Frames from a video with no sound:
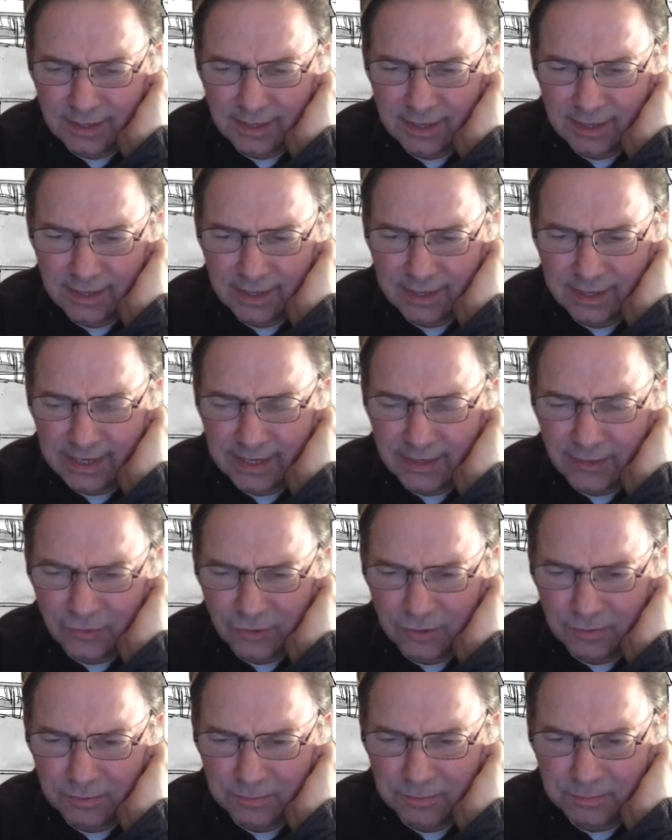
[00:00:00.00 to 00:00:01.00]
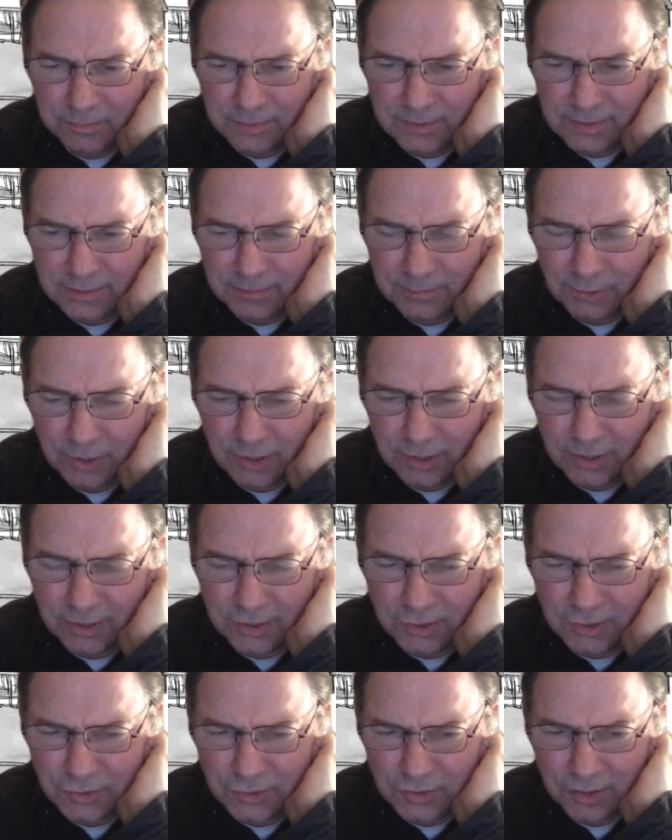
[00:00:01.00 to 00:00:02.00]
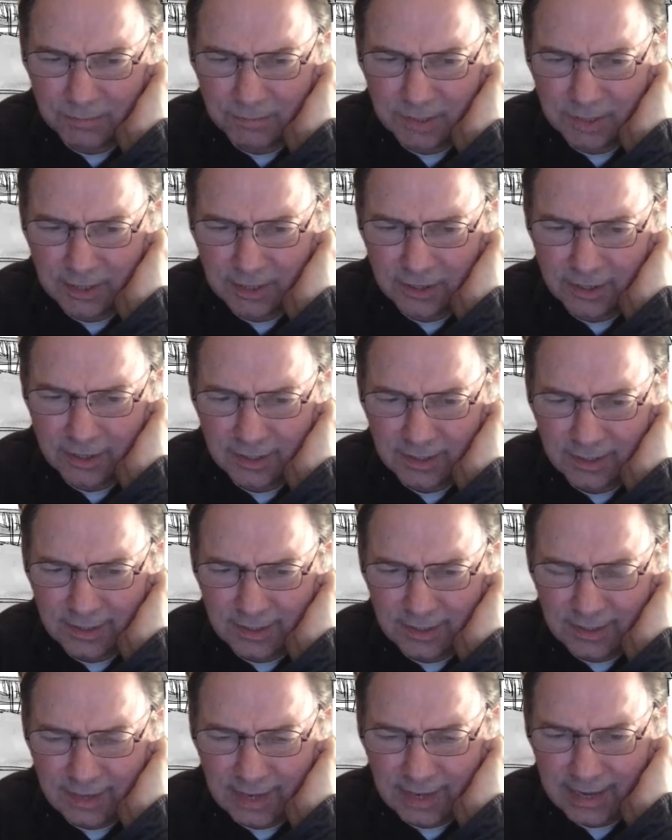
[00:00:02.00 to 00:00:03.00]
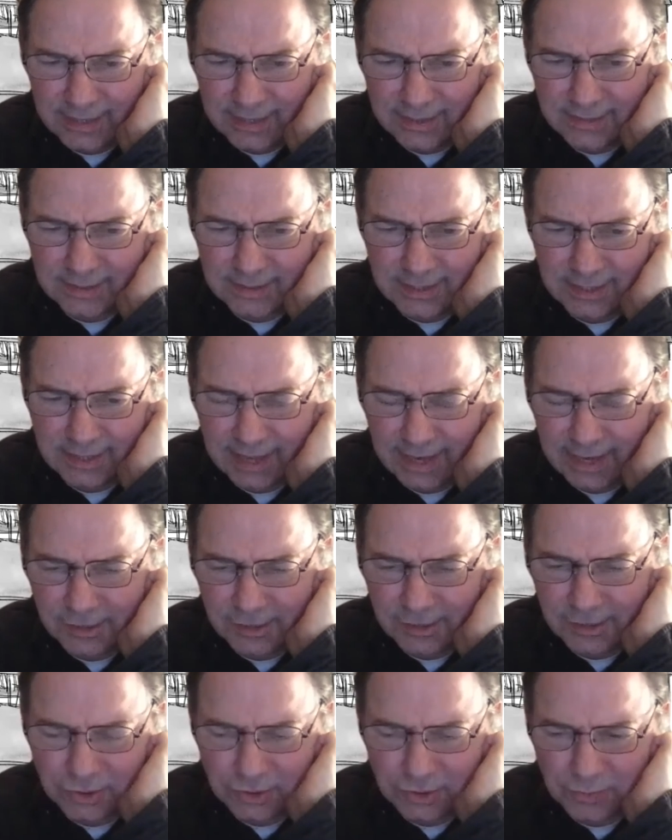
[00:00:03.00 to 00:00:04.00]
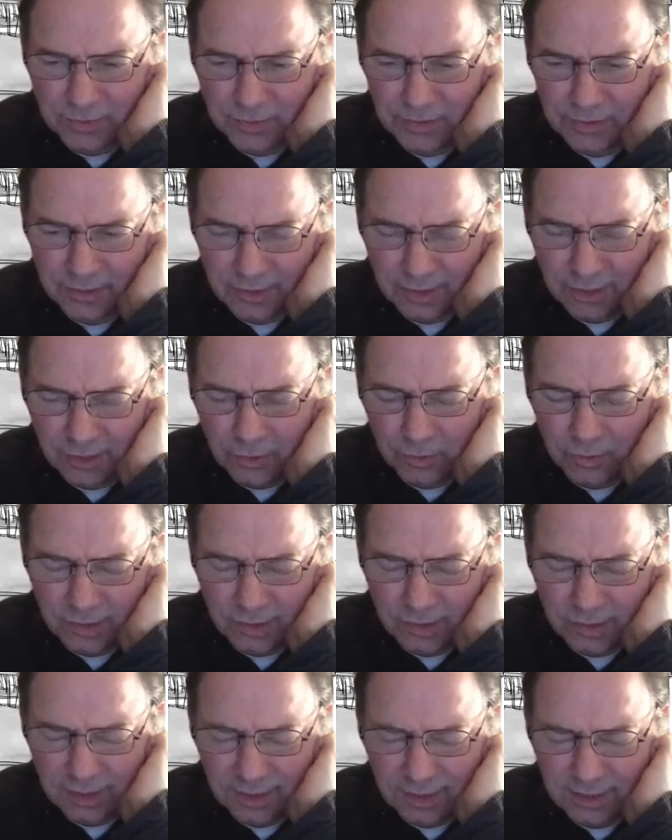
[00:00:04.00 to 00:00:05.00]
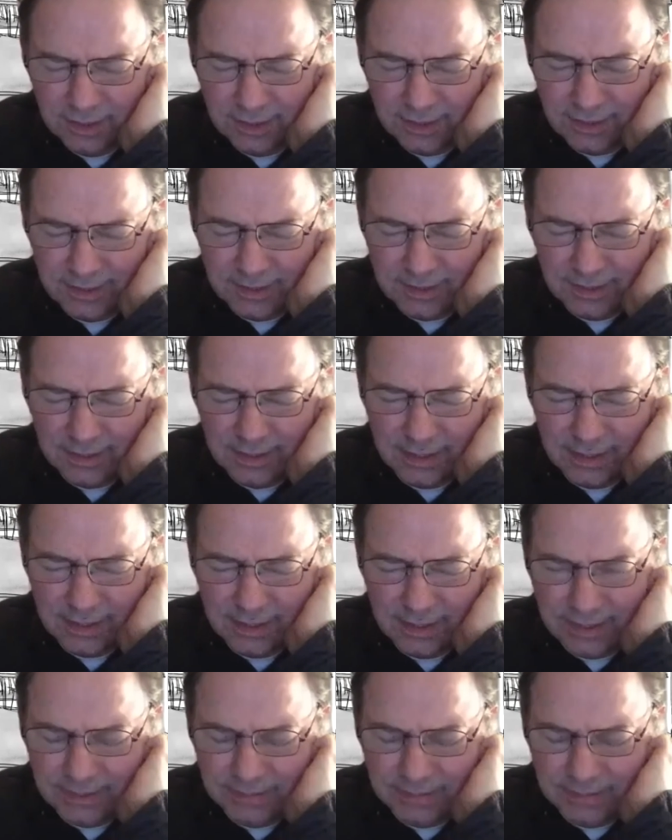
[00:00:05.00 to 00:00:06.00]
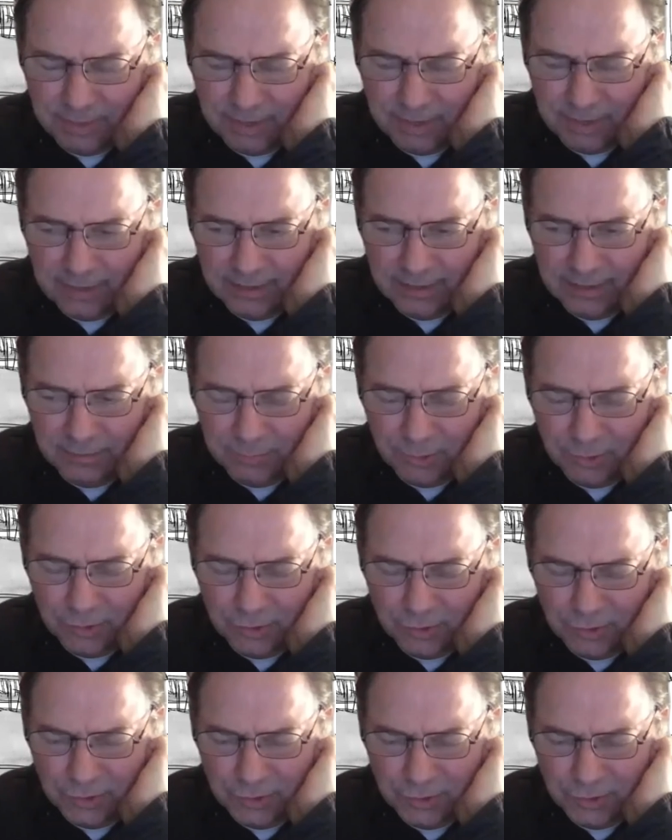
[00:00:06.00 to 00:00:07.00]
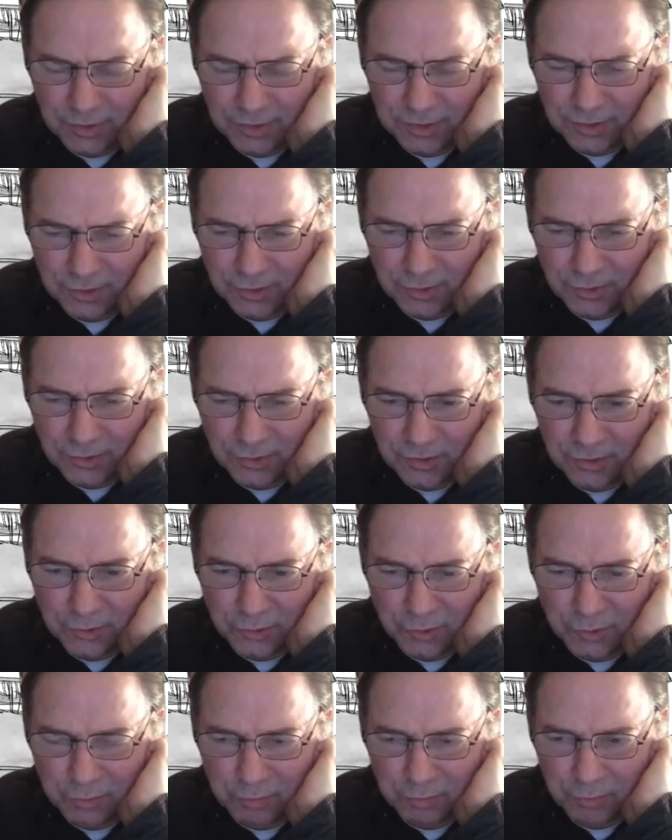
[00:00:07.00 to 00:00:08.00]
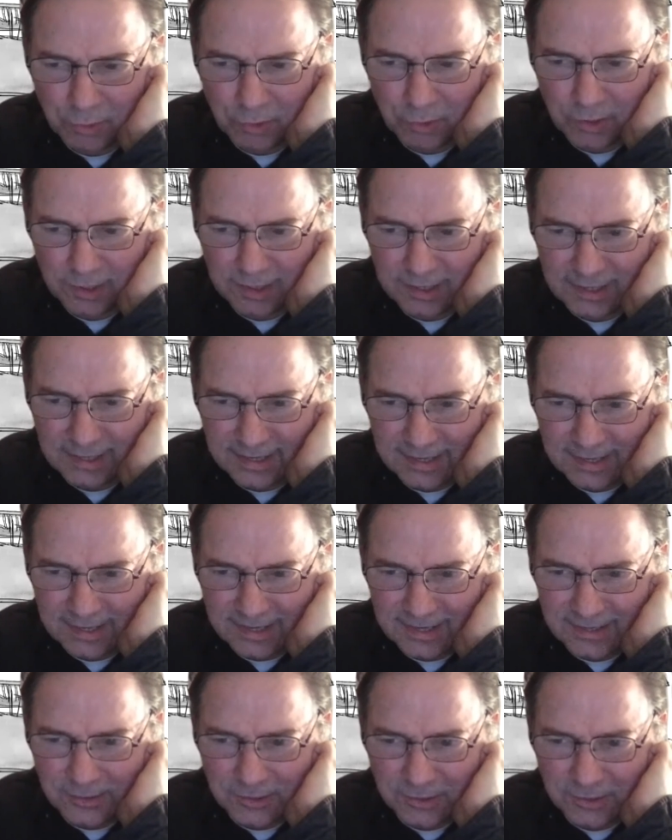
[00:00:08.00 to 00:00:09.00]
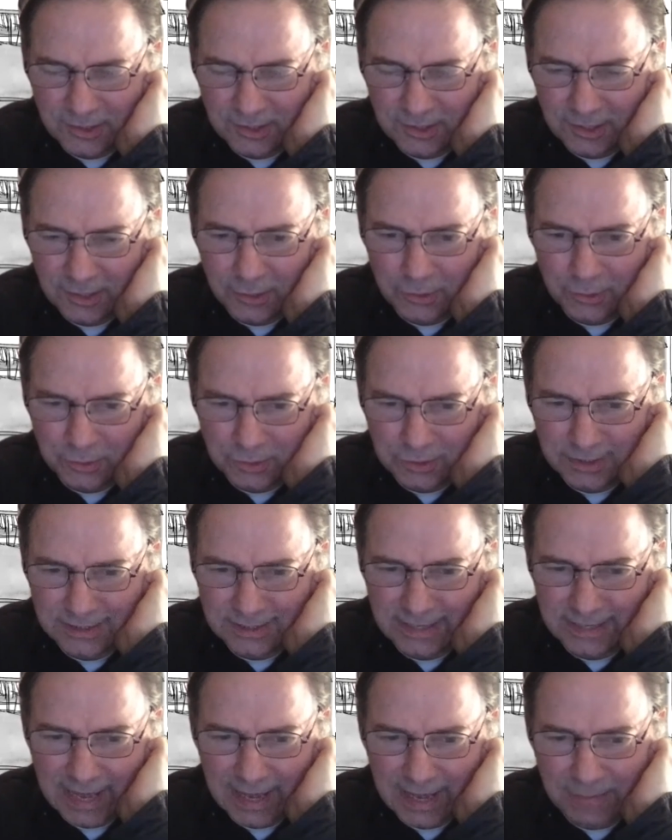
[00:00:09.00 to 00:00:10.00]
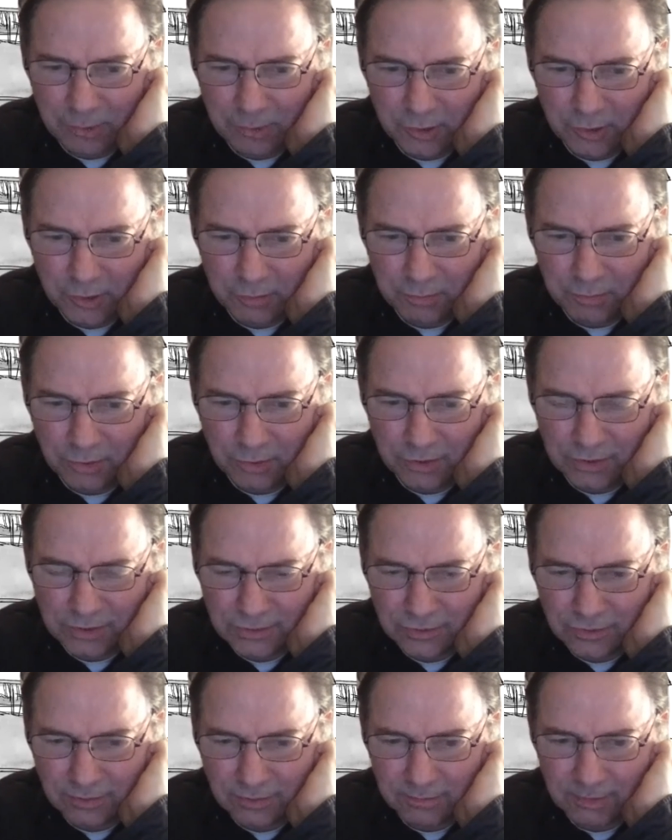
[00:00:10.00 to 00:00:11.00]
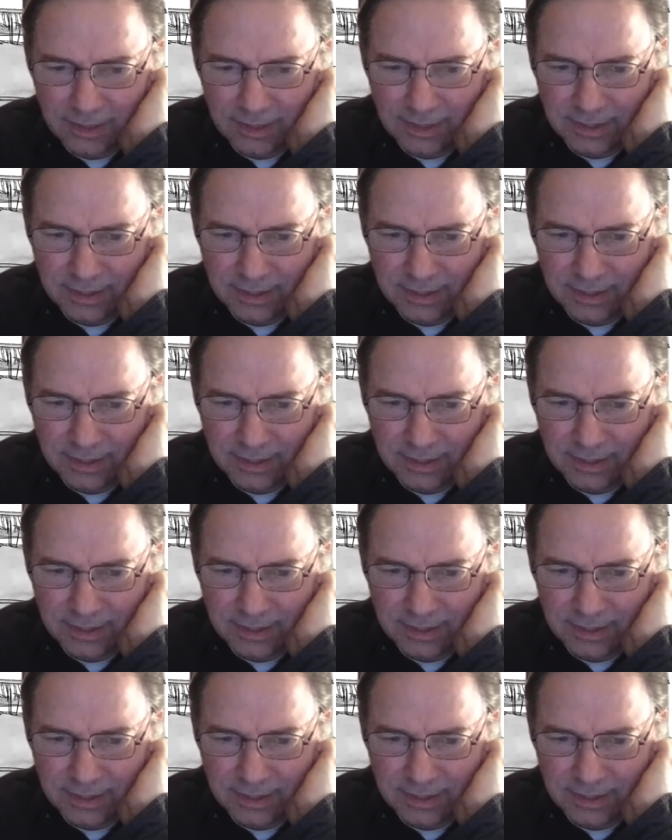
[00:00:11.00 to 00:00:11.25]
Ingrams, the book distributor, has connections with local independent bookstores, so you could support your closed neighborhood bookstore by